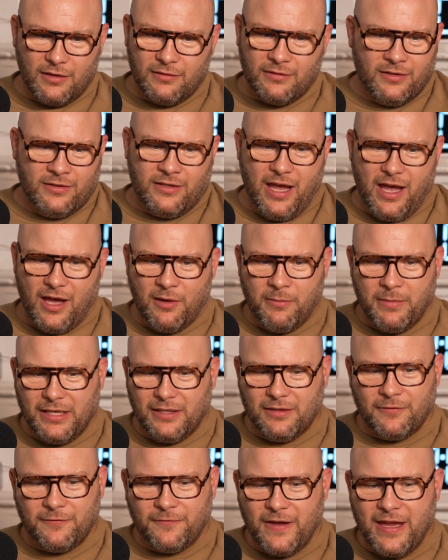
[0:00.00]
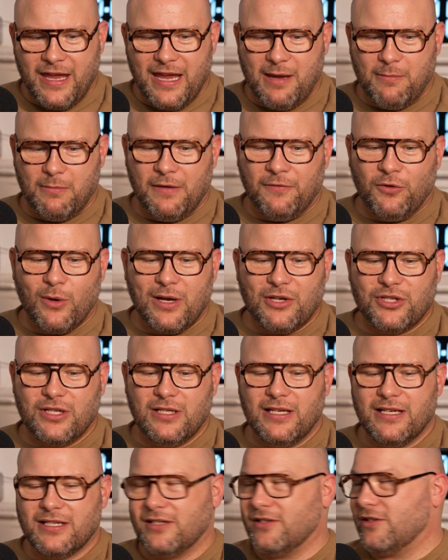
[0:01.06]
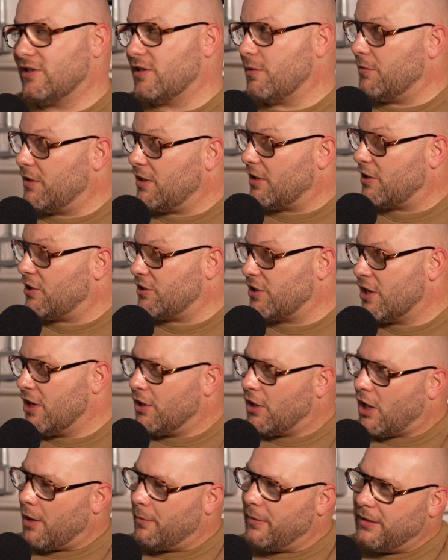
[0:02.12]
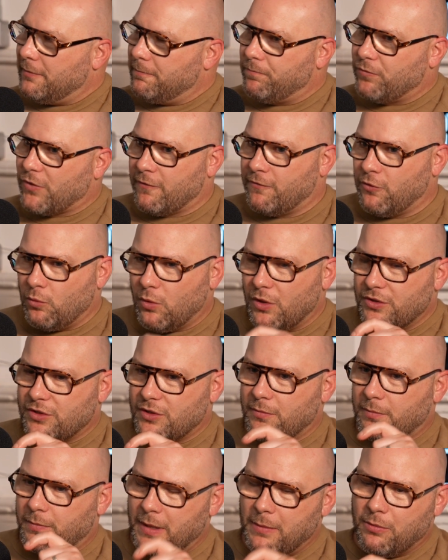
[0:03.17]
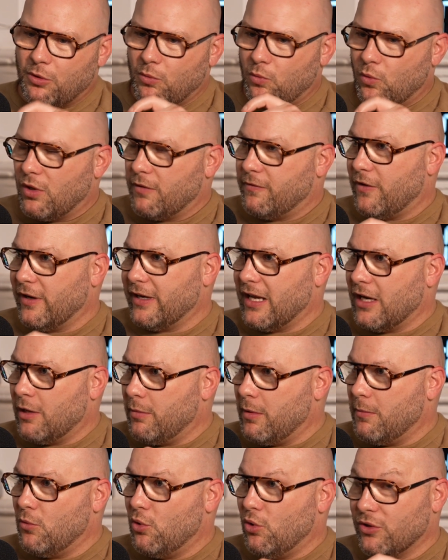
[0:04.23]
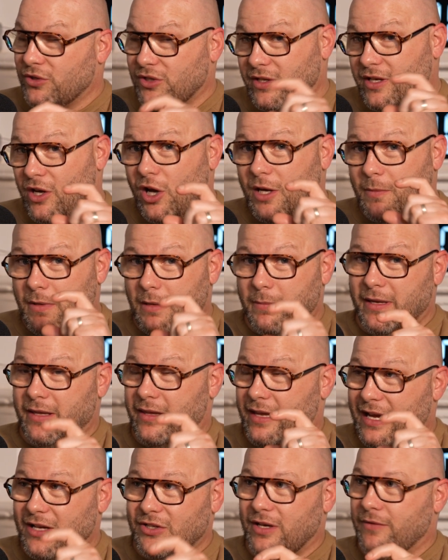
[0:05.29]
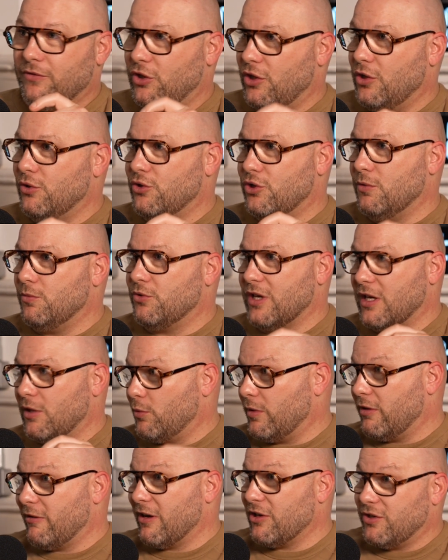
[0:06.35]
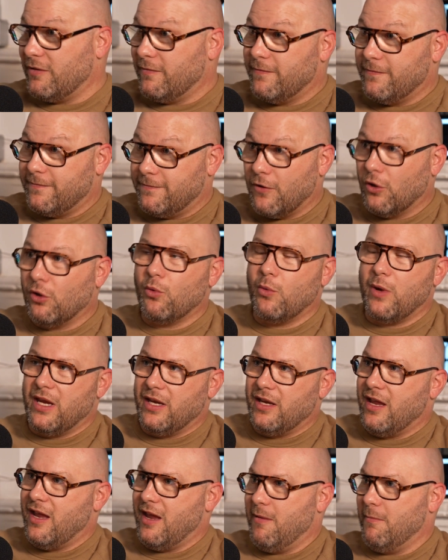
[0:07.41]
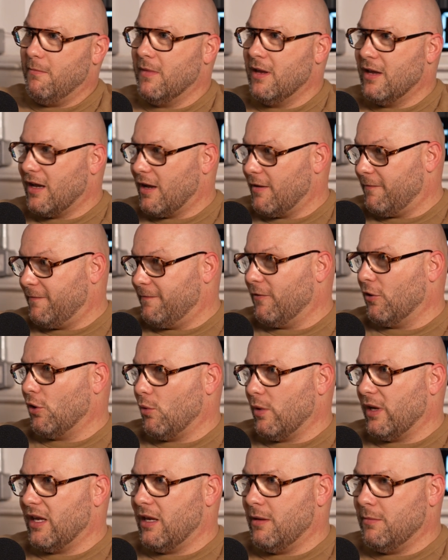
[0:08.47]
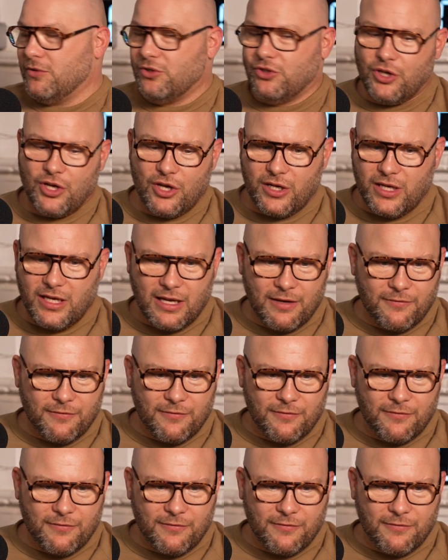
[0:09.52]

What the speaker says: Yeah, I mean, for him, if you actually listen to some of the, because I mean, for people that want to find out a bit more, so the IPP, they actually have a YouTube channel where they're actually following him and following his journey.